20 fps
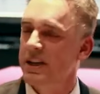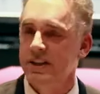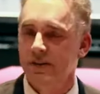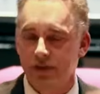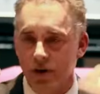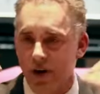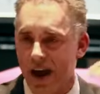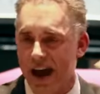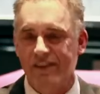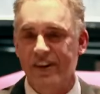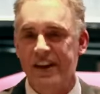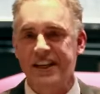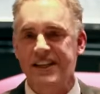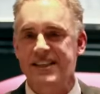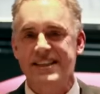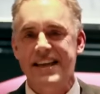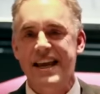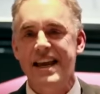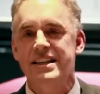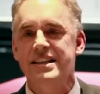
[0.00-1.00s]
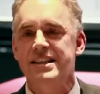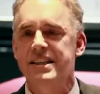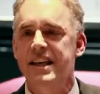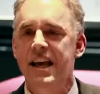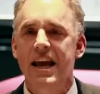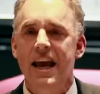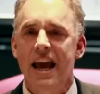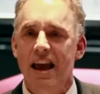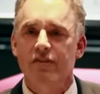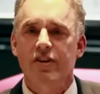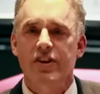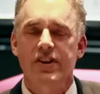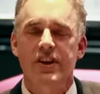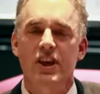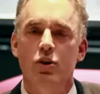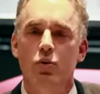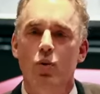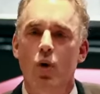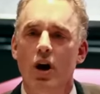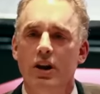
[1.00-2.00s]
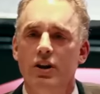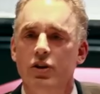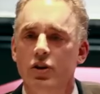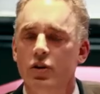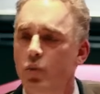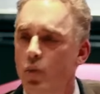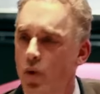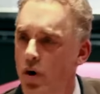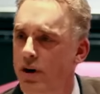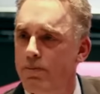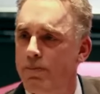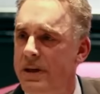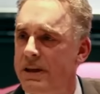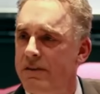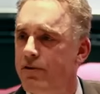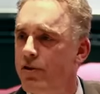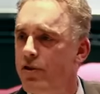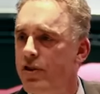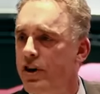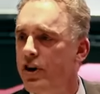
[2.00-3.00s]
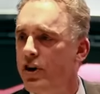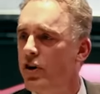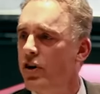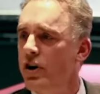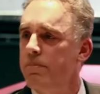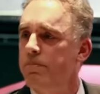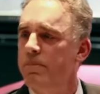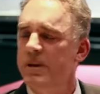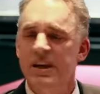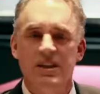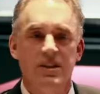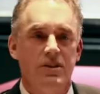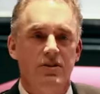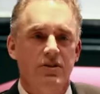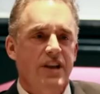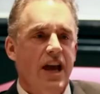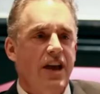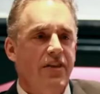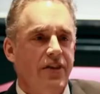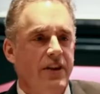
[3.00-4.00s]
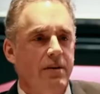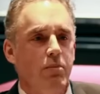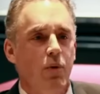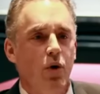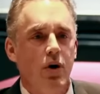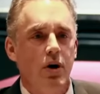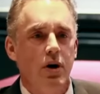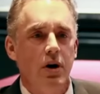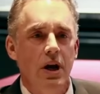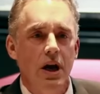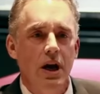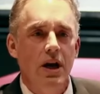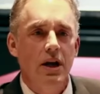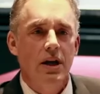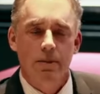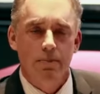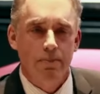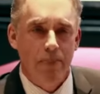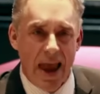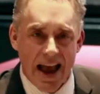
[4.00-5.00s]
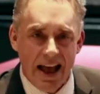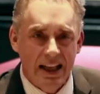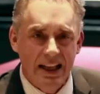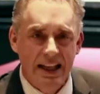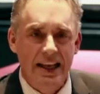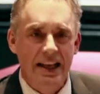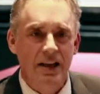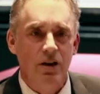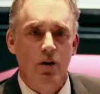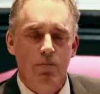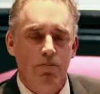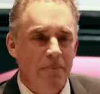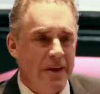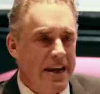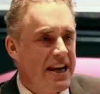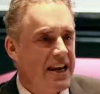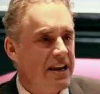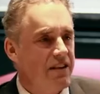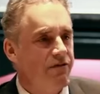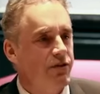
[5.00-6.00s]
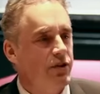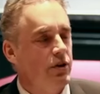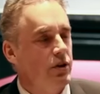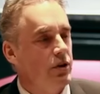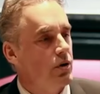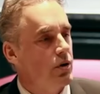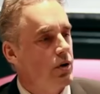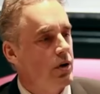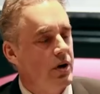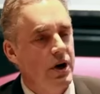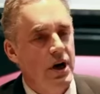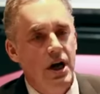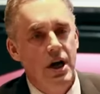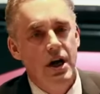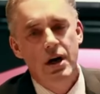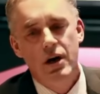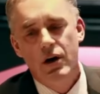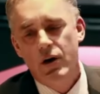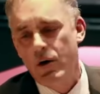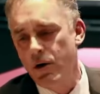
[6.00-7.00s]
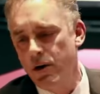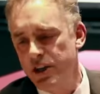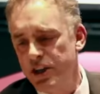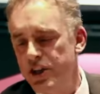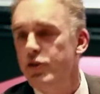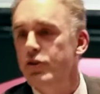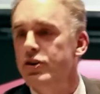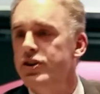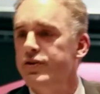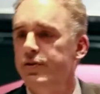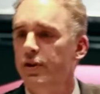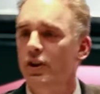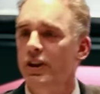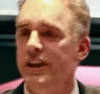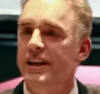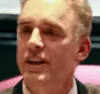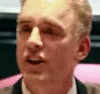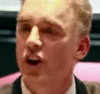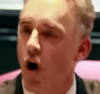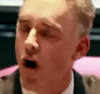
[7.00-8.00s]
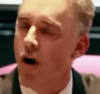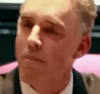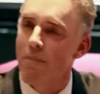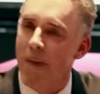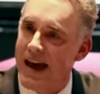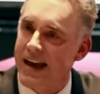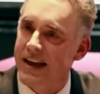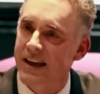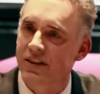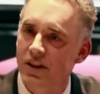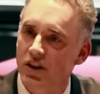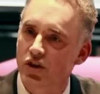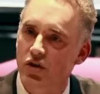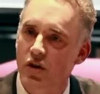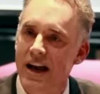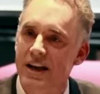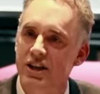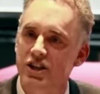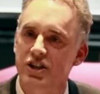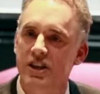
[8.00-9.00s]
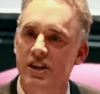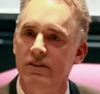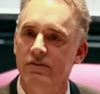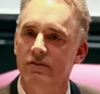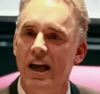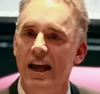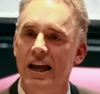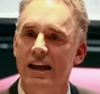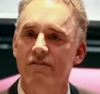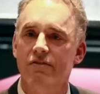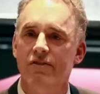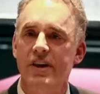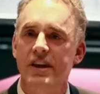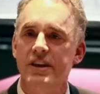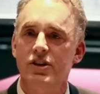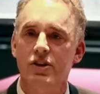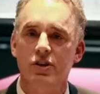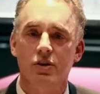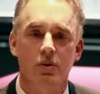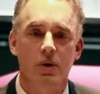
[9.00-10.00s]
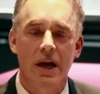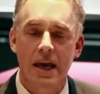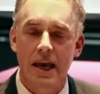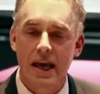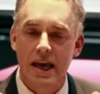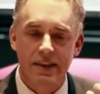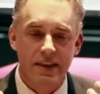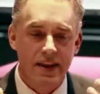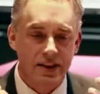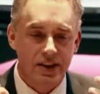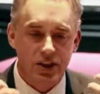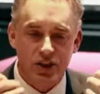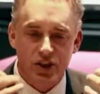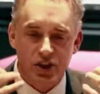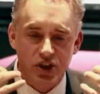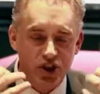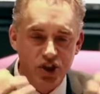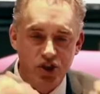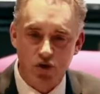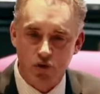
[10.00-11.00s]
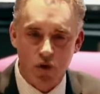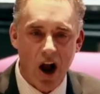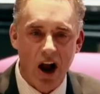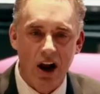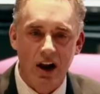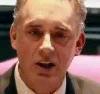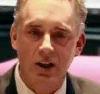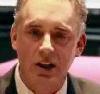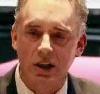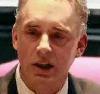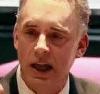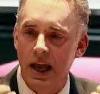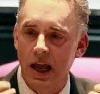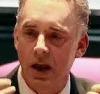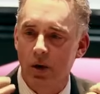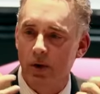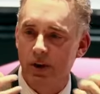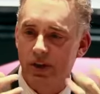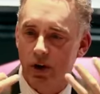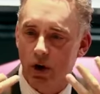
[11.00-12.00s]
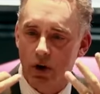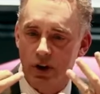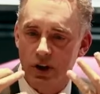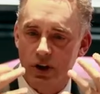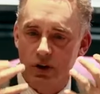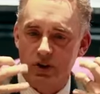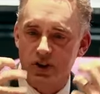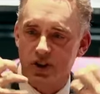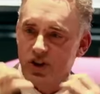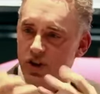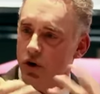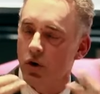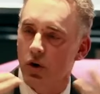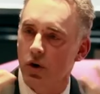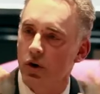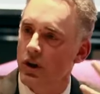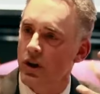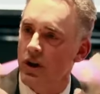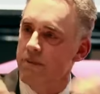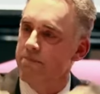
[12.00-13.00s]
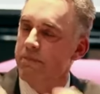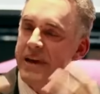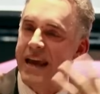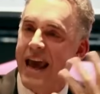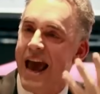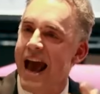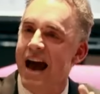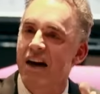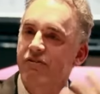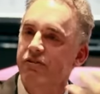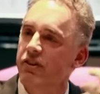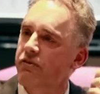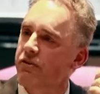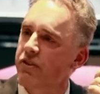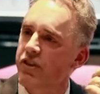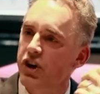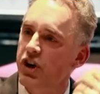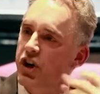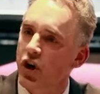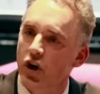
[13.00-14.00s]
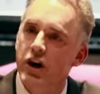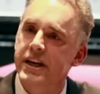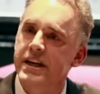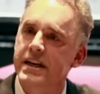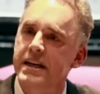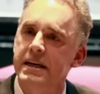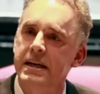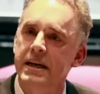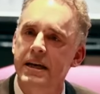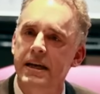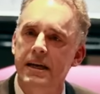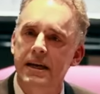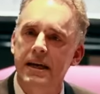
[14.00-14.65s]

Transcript: Because if you have any sense, everything you want to do would be for the good because there's nothing more compelling or meaningful or or useful in combating the tragedy of life than to, than to struggle with all your soul on behalf of the good.